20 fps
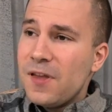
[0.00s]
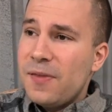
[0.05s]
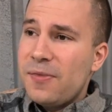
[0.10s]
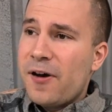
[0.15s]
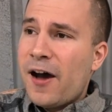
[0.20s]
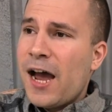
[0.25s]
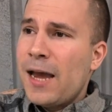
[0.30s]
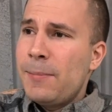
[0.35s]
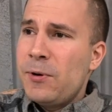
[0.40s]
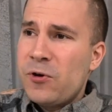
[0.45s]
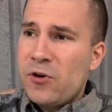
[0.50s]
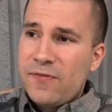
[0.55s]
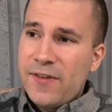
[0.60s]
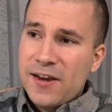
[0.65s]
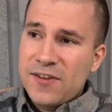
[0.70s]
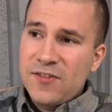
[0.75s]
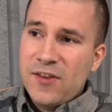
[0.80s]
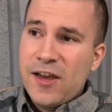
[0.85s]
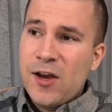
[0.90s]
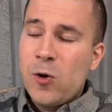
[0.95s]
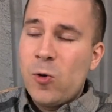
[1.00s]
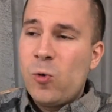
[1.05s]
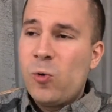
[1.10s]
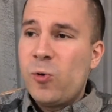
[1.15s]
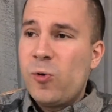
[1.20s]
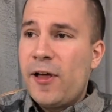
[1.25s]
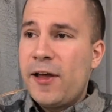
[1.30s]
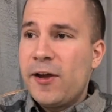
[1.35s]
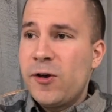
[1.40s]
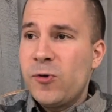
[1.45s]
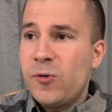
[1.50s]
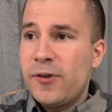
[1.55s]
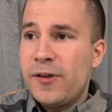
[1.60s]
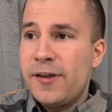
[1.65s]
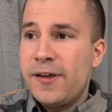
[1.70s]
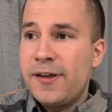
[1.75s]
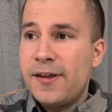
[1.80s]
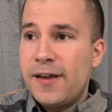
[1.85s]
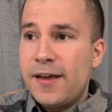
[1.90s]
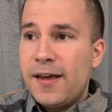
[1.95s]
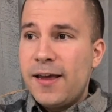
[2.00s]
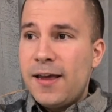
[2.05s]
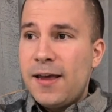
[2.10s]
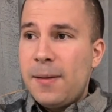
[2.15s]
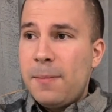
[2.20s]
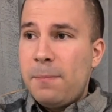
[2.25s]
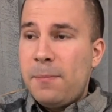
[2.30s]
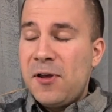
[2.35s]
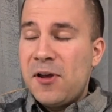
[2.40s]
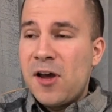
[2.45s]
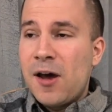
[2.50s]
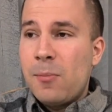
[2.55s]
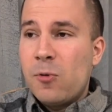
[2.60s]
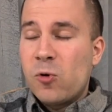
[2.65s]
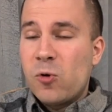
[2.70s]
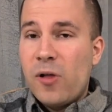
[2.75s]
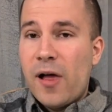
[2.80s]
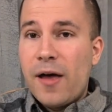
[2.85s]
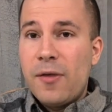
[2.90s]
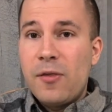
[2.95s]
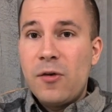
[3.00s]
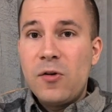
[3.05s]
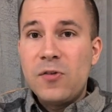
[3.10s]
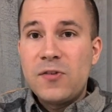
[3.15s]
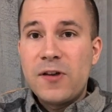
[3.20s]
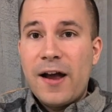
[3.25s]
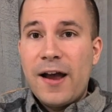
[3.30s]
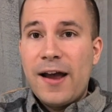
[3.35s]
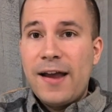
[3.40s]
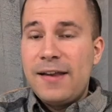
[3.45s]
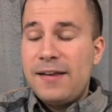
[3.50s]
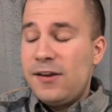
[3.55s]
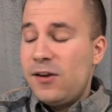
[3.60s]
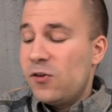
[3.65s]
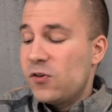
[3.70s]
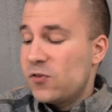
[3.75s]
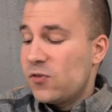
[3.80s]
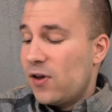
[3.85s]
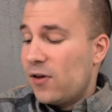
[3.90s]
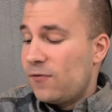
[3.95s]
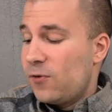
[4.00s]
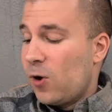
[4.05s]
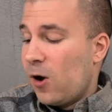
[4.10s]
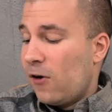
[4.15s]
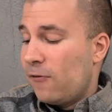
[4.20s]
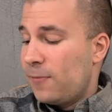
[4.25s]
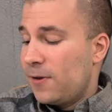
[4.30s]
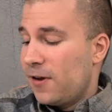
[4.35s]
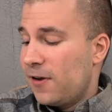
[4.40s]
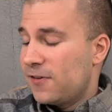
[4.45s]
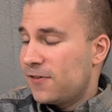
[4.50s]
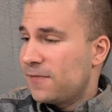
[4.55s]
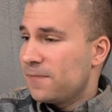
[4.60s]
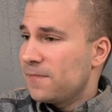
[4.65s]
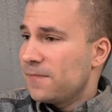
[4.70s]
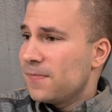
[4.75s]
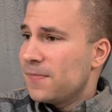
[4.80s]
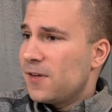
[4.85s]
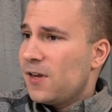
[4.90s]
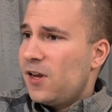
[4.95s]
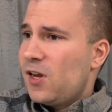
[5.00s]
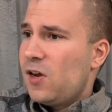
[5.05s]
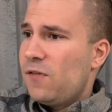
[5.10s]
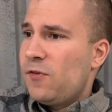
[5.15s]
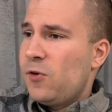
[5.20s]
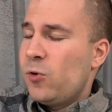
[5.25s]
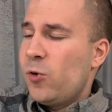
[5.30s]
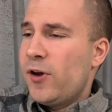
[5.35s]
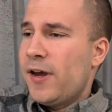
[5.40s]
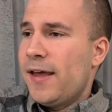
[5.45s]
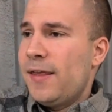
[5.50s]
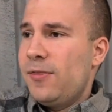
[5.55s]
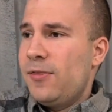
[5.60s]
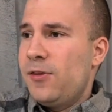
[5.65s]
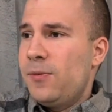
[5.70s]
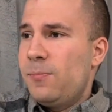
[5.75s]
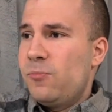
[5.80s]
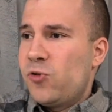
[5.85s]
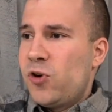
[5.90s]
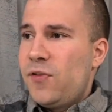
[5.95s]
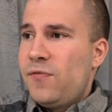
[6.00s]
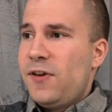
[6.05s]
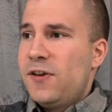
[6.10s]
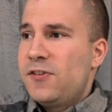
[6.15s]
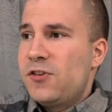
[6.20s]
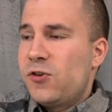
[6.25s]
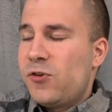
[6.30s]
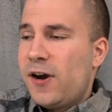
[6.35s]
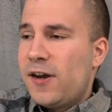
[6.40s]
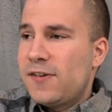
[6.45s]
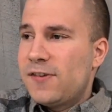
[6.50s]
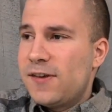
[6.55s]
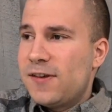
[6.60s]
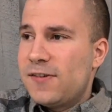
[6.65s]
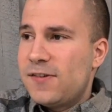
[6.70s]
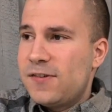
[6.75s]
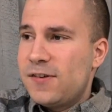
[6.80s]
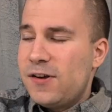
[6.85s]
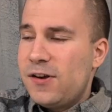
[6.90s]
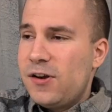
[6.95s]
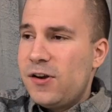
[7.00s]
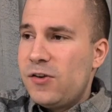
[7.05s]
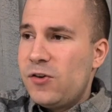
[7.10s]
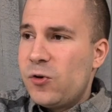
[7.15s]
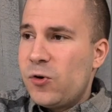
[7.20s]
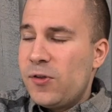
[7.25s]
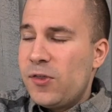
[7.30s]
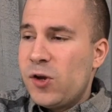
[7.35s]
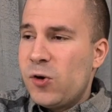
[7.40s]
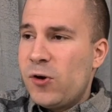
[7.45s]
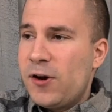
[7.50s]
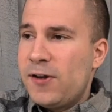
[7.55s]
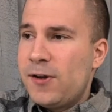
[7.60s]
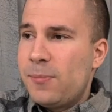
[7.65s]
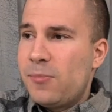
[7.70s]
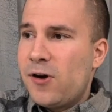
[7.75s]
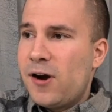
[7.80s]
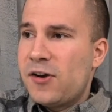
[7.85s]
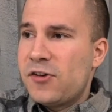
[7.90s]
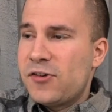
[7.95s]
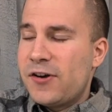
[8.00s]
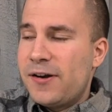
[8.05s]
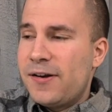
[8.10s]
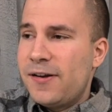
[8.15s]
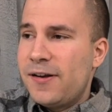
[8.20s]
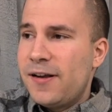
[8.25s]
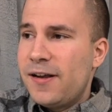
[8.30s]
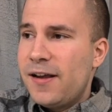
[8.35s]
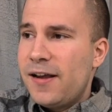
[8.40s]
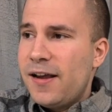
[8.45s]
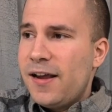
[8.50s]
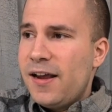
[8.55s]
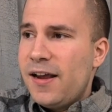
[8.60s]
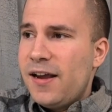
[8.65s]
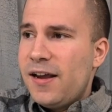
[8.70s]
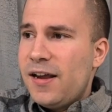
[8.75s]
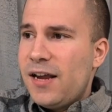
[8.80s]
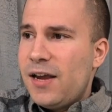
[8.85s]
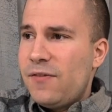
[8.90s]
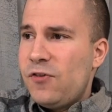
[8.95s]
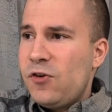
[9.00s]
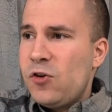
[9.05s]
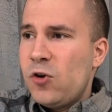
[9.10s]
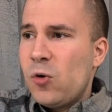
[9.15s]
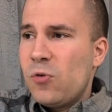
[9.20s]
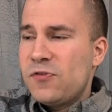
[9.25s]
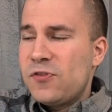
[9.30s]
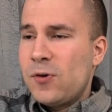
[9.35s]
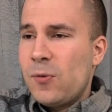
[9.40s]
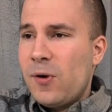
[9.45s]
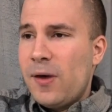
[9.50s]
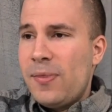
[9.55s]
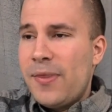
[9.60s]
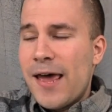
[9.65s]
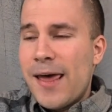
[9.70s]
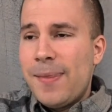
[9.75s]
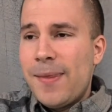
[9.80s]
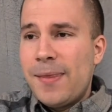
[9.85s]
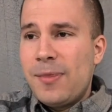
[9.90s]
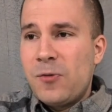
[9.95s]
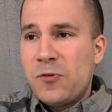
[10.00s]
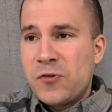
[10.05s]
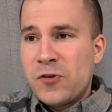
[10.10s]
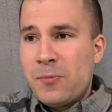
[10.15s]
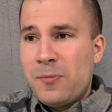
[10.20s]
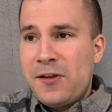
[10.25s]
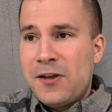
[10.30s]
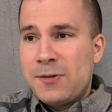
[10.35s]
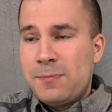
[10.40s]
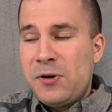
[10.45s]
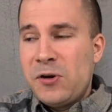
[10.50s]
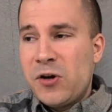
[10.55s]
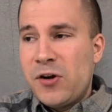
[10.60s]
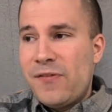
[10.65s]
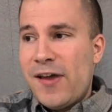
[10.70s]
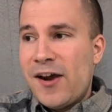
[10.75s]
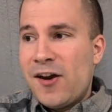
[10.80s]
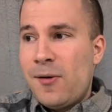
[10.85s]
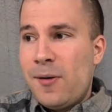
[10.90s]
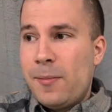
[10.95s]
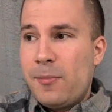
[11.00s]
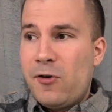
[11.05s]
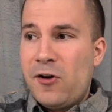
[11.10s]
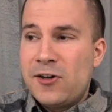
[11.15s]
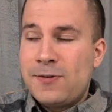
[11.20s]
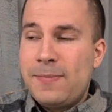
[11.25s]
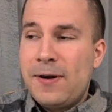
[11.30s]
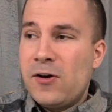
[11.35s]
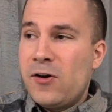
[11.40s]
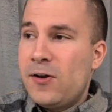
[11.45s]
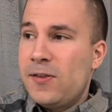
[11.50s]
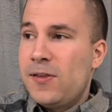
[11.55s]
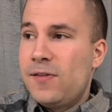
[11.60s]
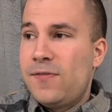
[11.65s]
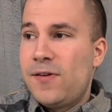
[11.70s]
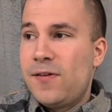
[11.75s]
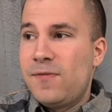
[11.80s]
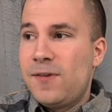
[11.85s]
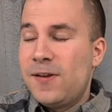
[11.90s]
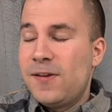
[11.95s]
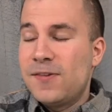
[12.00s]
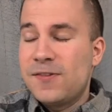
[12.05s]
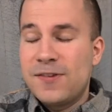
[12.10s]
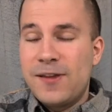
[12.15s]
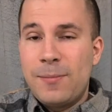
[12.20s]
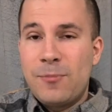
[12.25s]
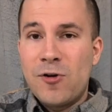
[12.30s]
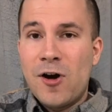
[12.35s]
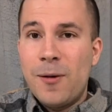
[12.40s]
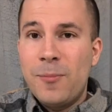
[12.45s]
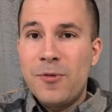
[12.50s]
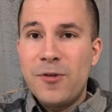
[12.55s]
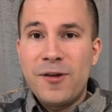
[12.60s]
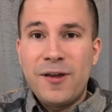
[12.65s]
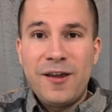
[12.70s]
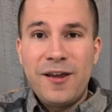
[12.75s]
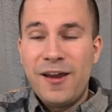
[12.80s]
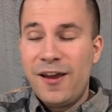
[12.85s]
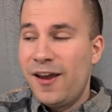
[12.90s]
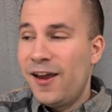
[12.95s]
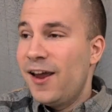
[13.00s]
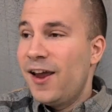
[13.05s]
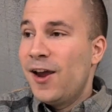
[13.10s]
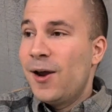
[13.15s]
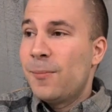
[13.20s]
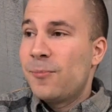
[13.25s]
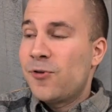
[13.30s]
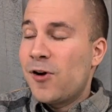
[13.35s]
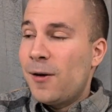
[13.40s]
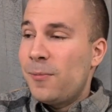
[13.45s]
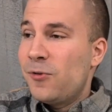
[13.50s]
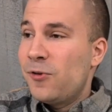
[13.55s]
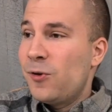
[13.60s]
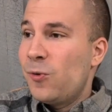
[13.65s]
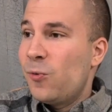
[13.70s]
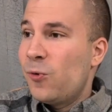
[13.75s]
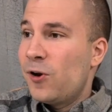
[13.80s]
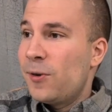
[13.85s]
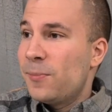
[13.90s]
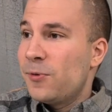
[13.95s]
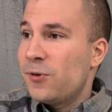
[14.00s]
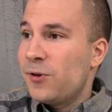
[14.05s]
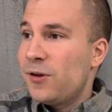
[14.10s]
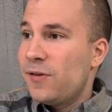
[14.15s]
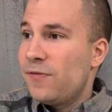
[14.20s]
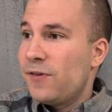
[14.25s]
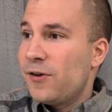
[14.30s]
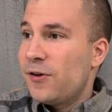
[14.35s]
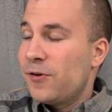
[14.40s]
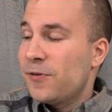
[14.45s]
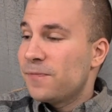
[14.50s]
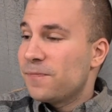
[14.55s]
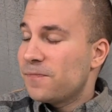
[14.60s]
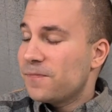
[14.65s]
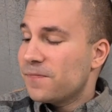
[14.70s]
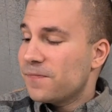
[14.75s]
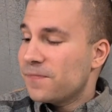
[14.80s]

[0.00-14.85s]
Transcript: the high period next cycle will likely pick up where a lot of those ideals left off. Because if you look at the previous crisis during the Great Depression, if you told someone then that there was going to be this period of economic prosperity in the 50s, they probably wouldn't believe you.